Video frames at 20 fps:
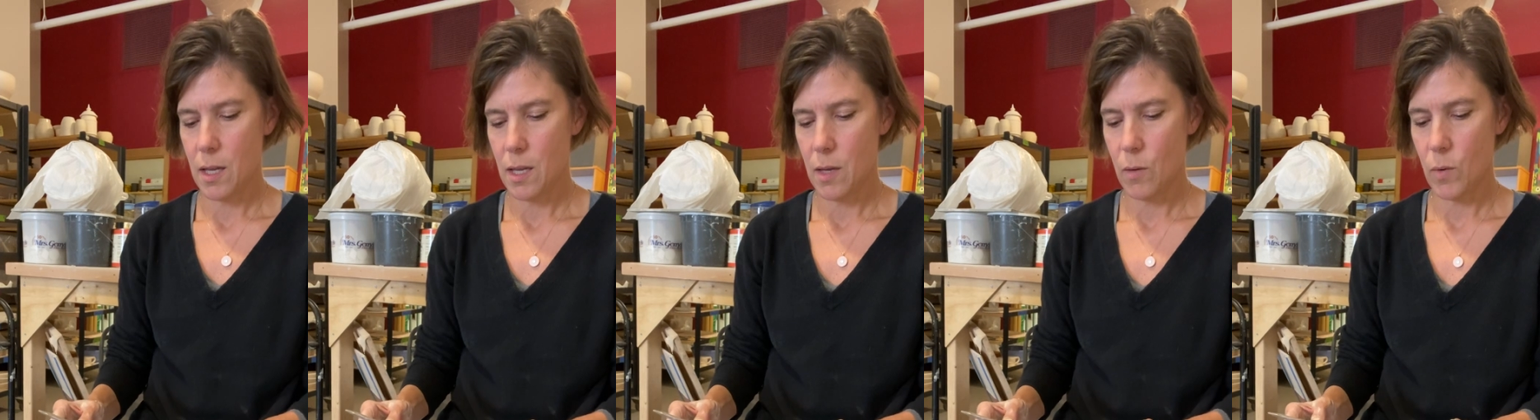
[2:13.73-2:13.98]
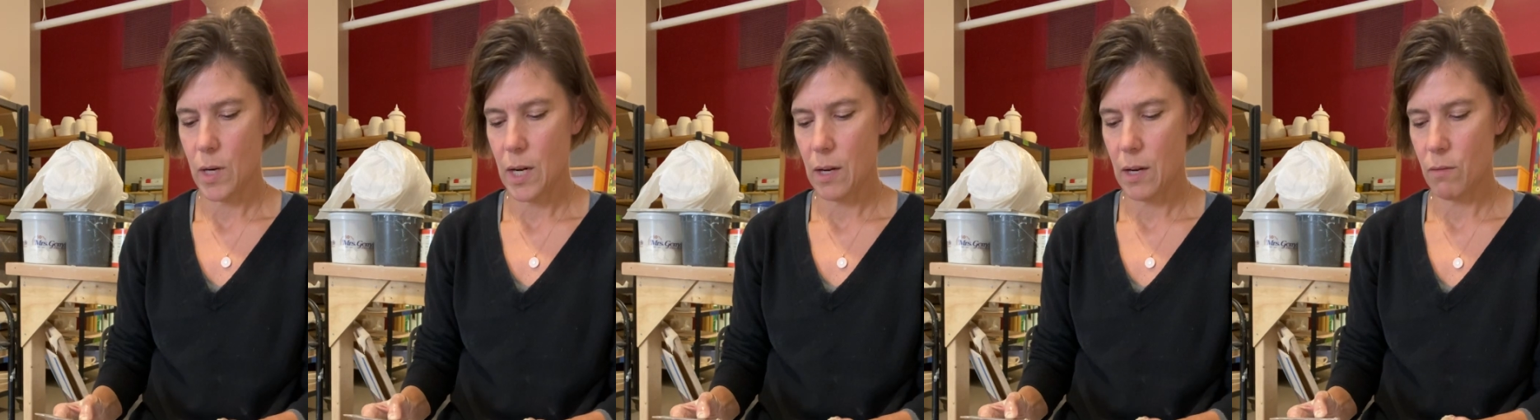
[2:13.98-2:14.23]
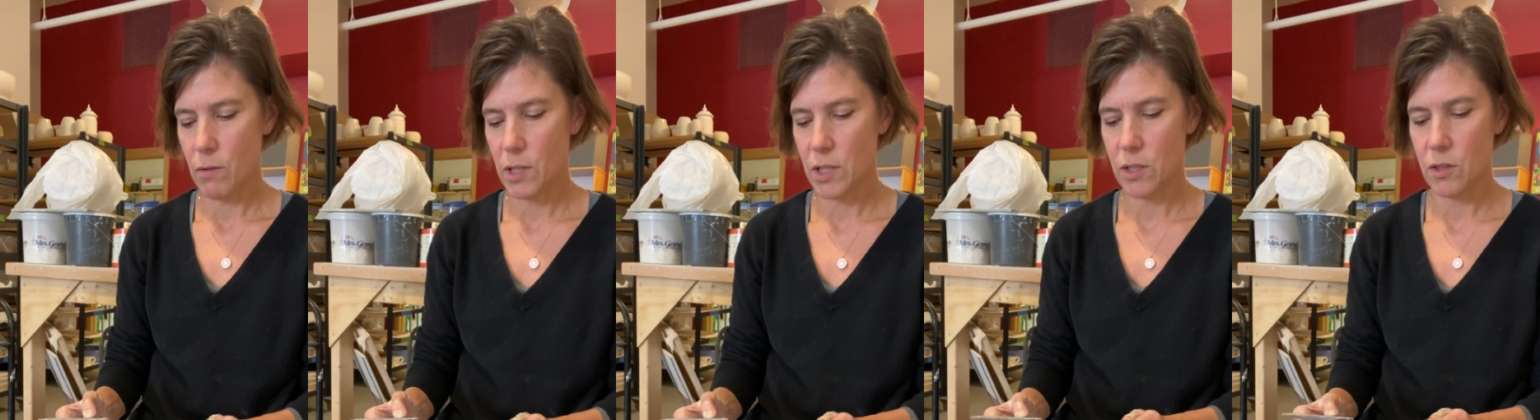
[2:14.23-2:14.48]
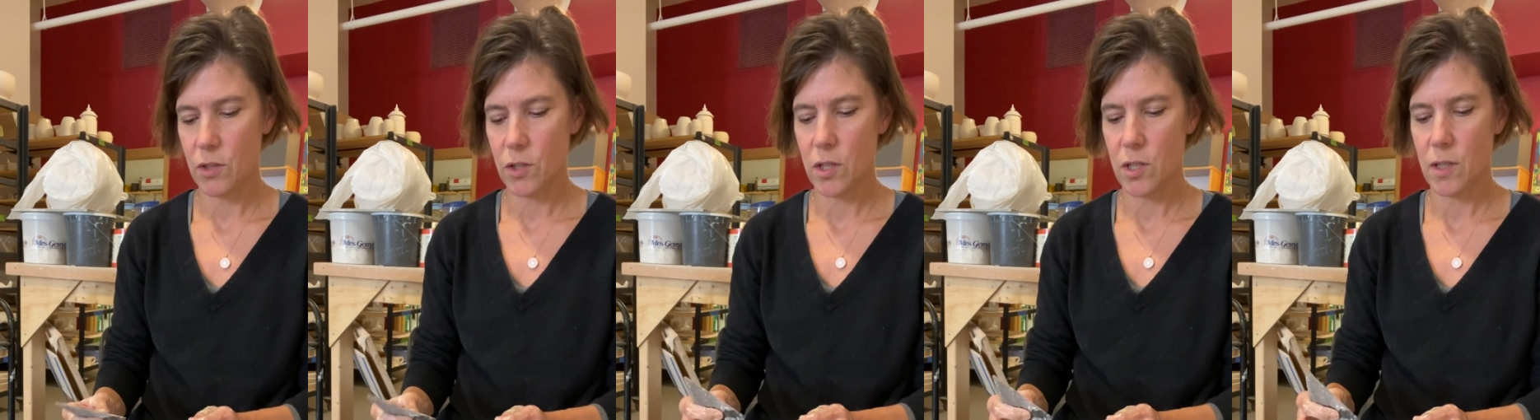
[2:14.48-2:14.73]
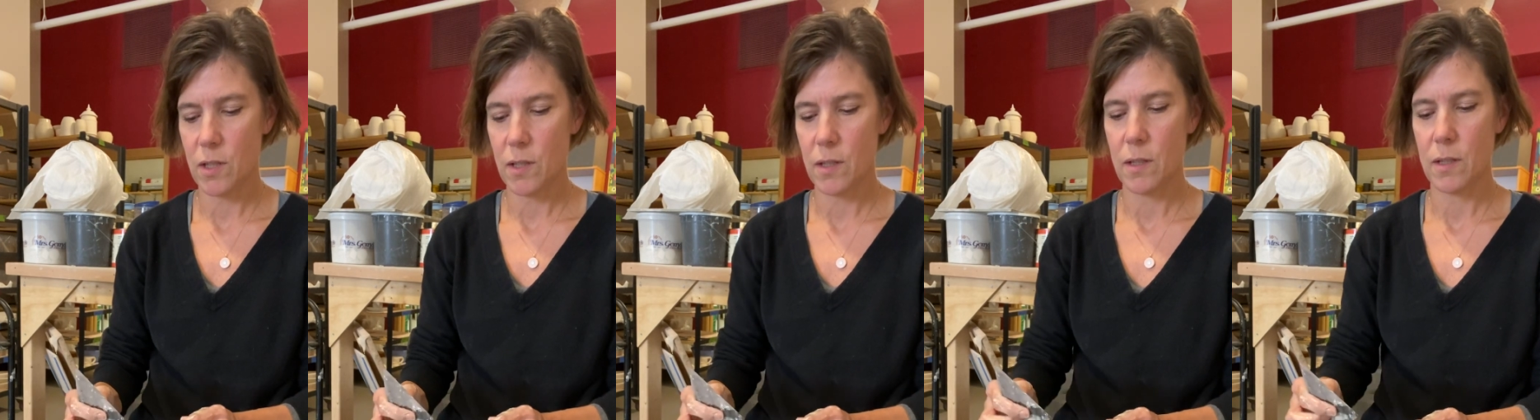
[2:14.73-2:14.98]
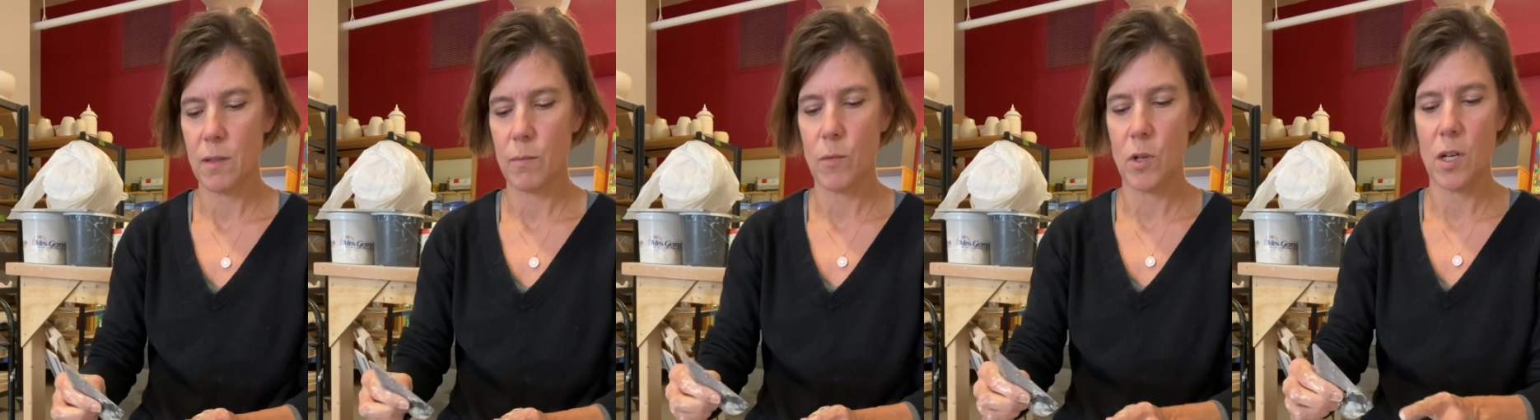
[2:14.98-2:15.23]
when I researched
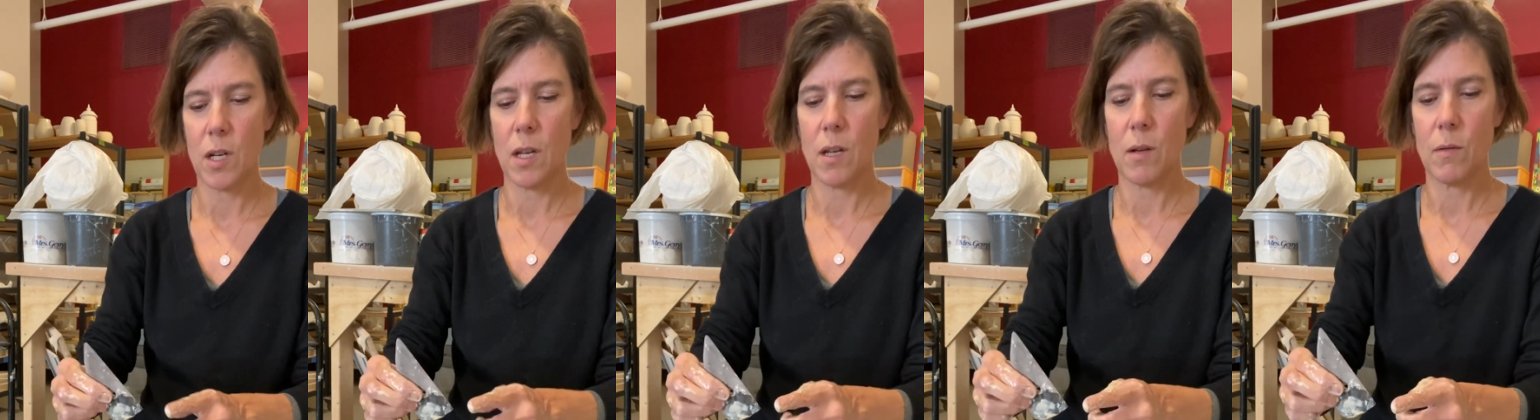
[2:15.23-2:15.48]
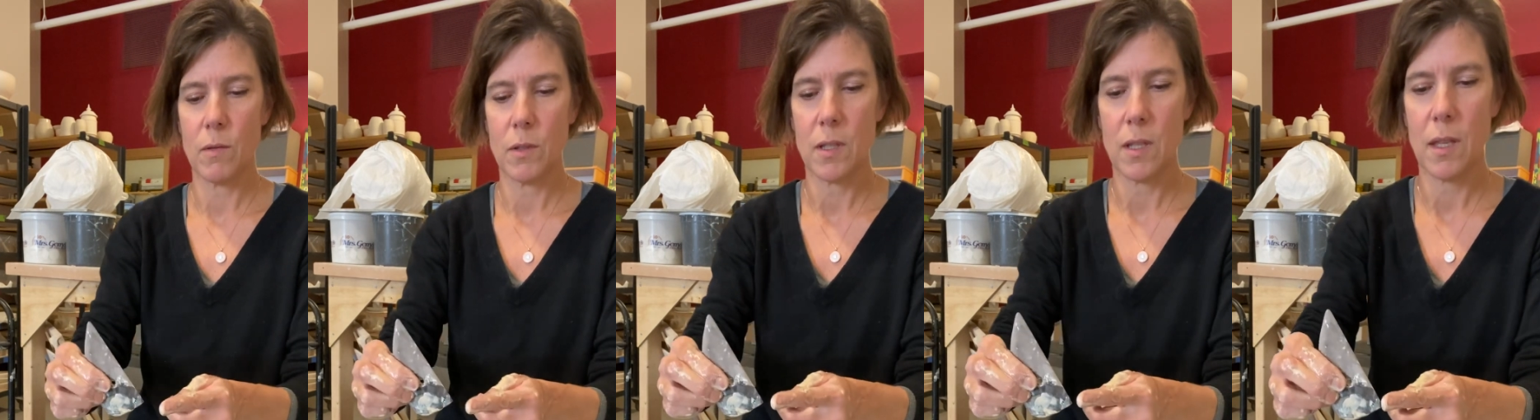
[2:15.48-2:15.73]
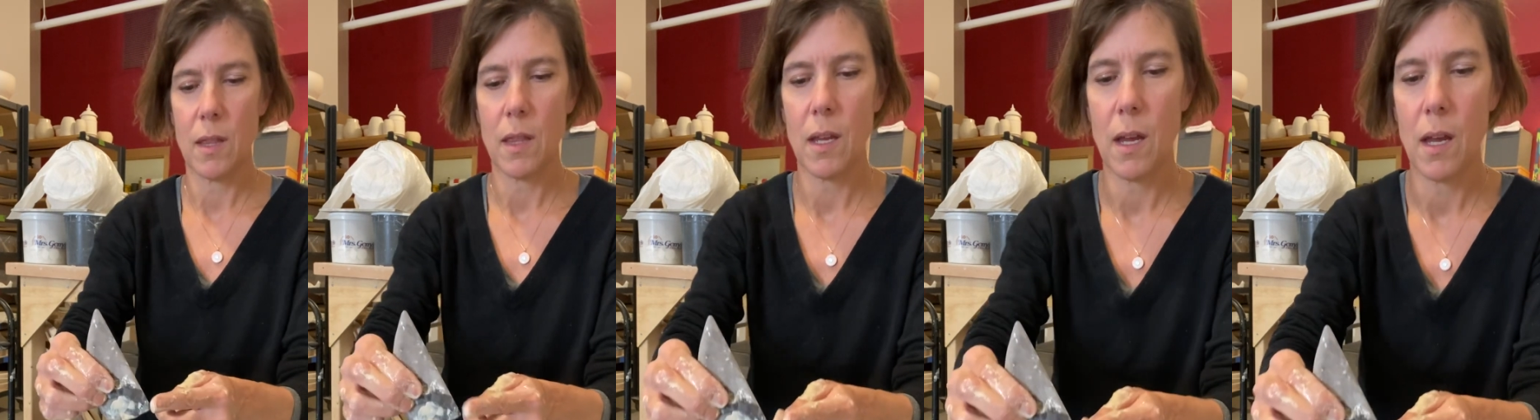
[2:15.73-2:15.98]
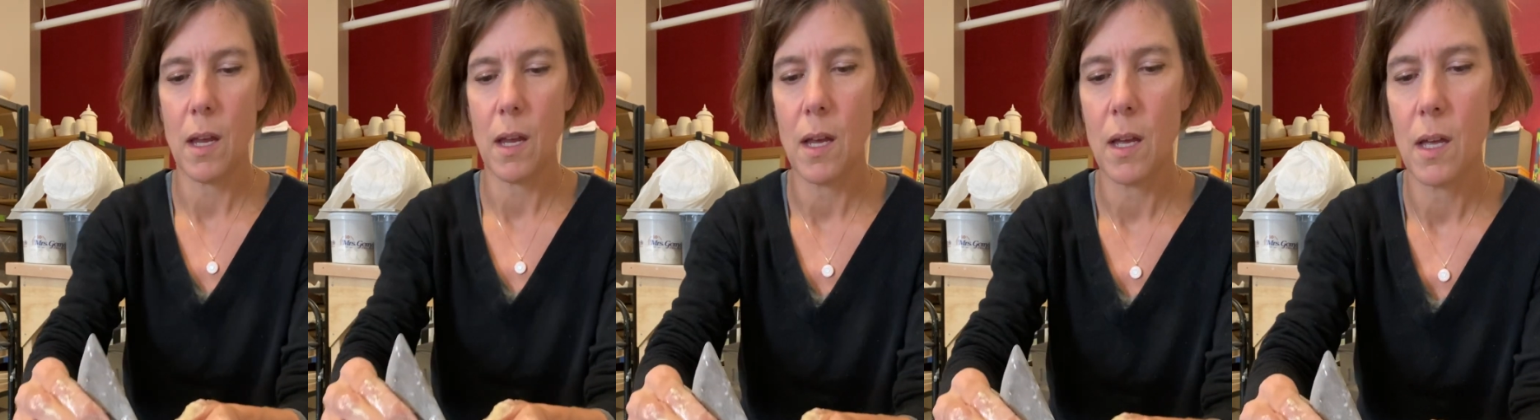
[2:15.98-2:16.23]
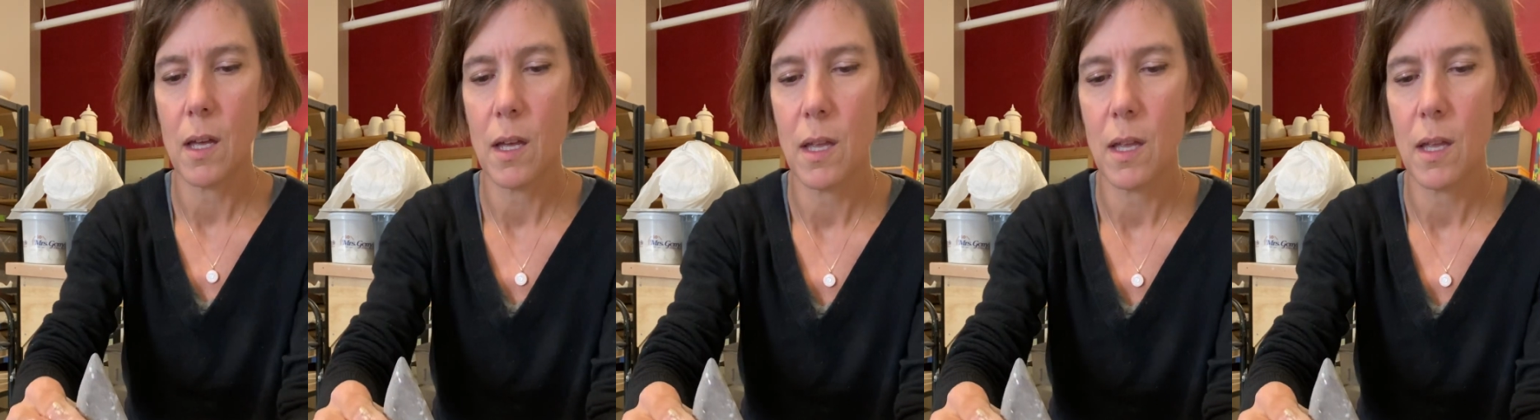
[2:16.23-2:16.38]
this morning, it was that they